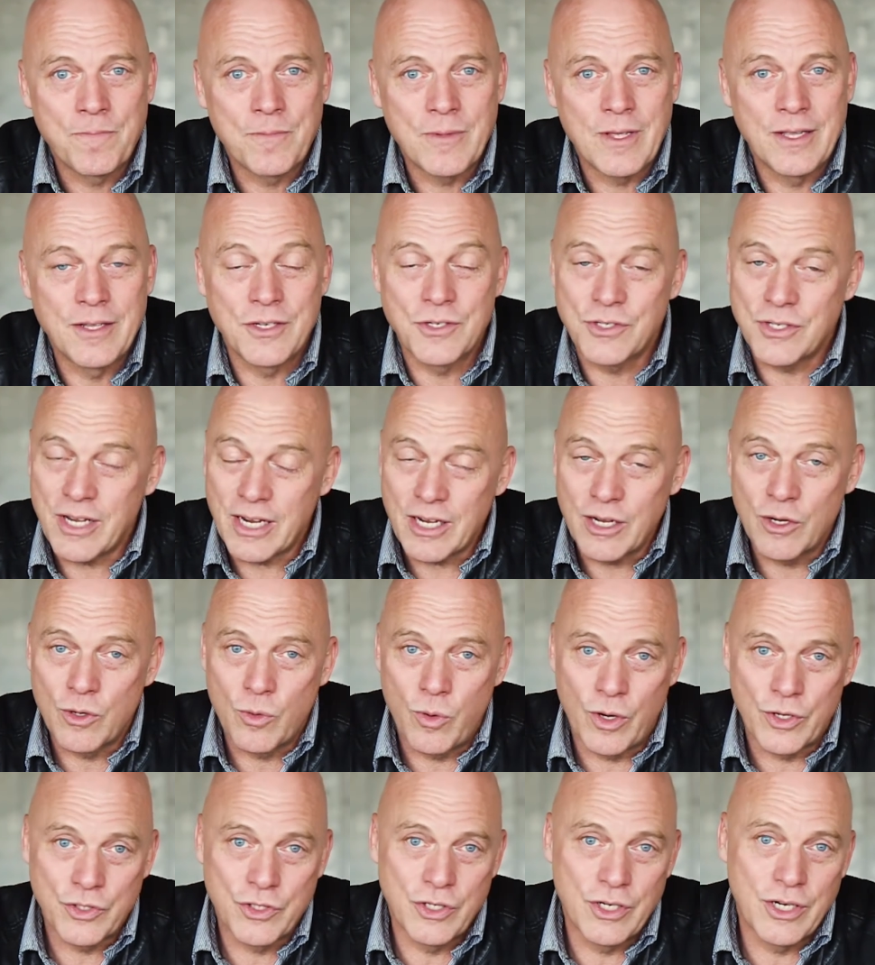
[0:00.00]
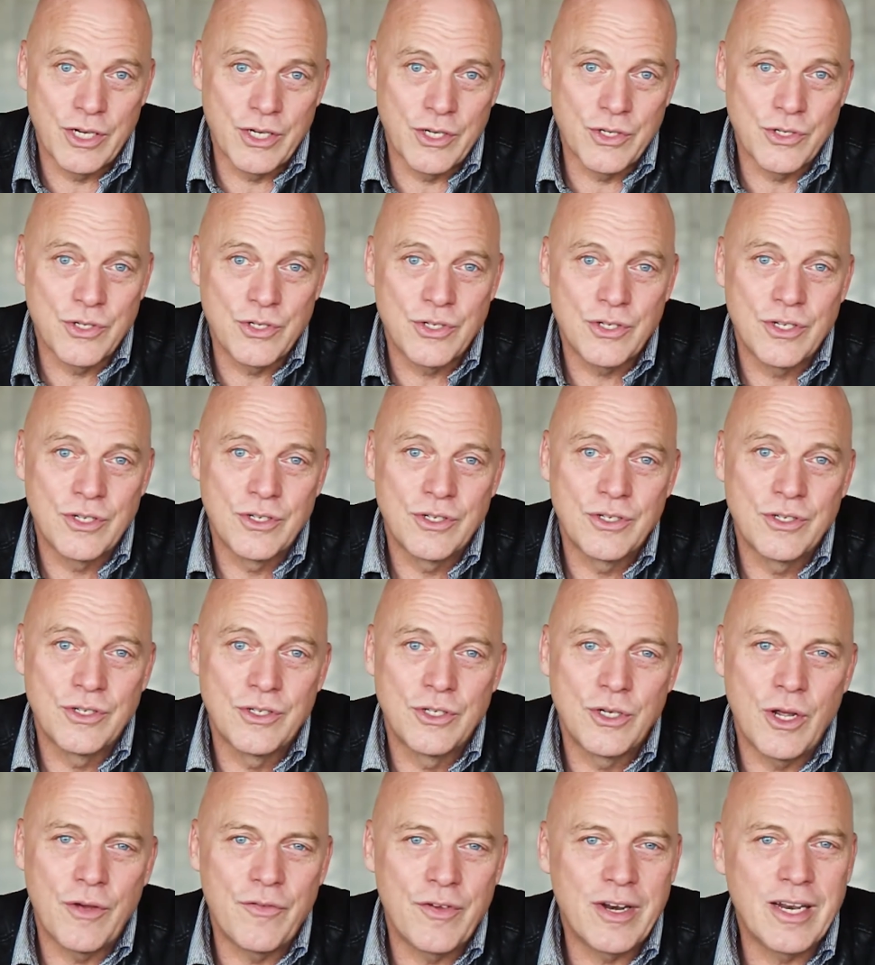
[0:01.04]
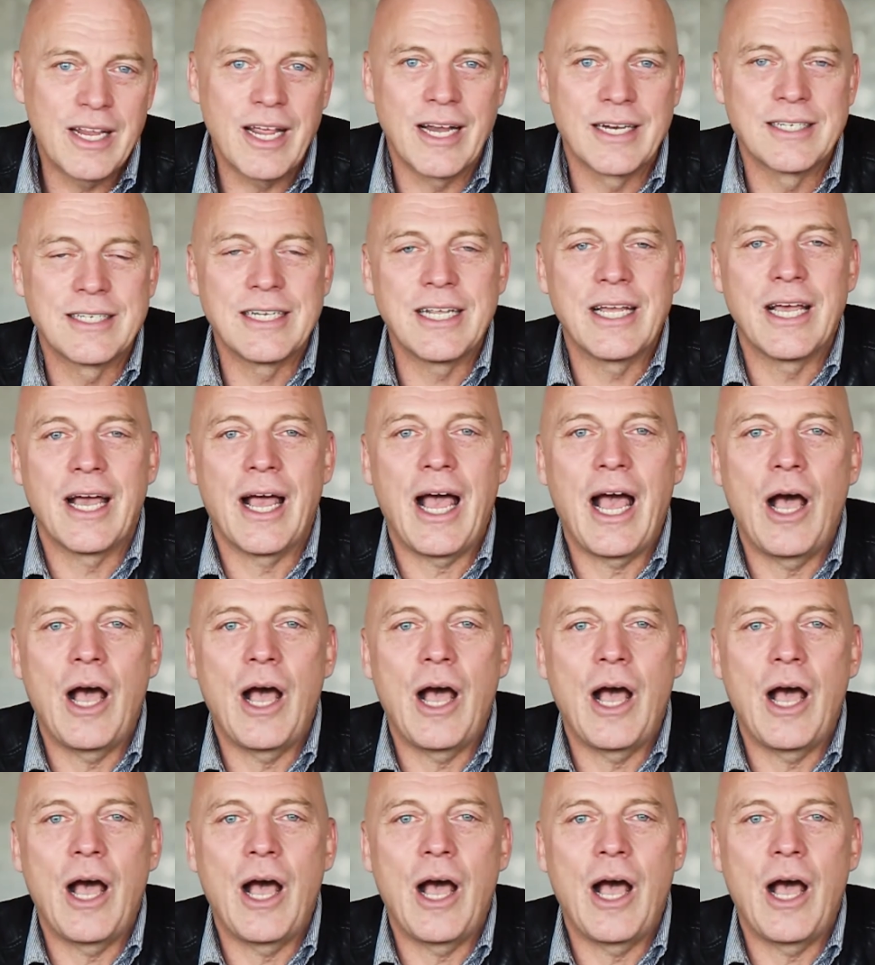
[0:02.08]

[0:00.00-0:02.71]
And the second question is, do you have any idea